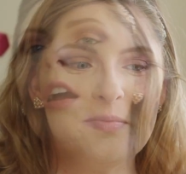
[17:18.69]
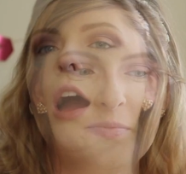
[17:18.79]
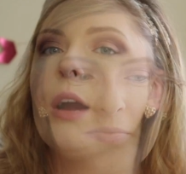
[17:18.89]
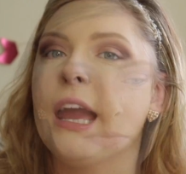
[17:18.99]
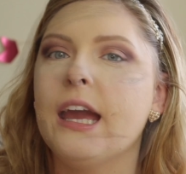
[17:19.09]

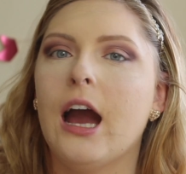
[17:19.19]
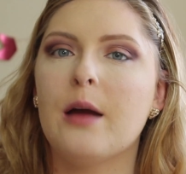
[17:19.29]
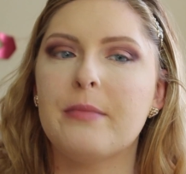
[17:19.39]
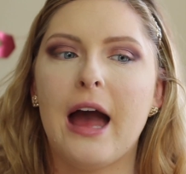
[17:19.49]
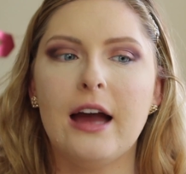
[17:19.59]
Okay,
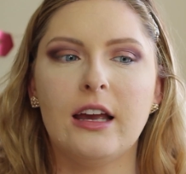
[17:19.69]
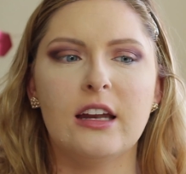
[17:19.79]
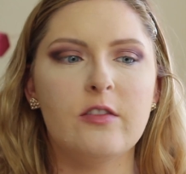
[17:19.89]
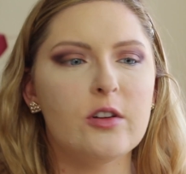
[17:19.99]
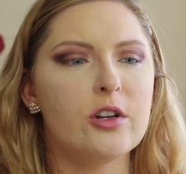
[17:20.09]
I'm back, and
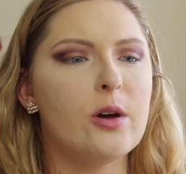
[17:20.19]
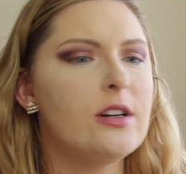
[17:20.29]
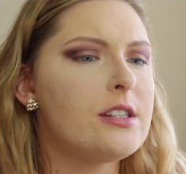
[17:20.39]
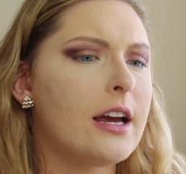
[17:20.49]
if you'll notice,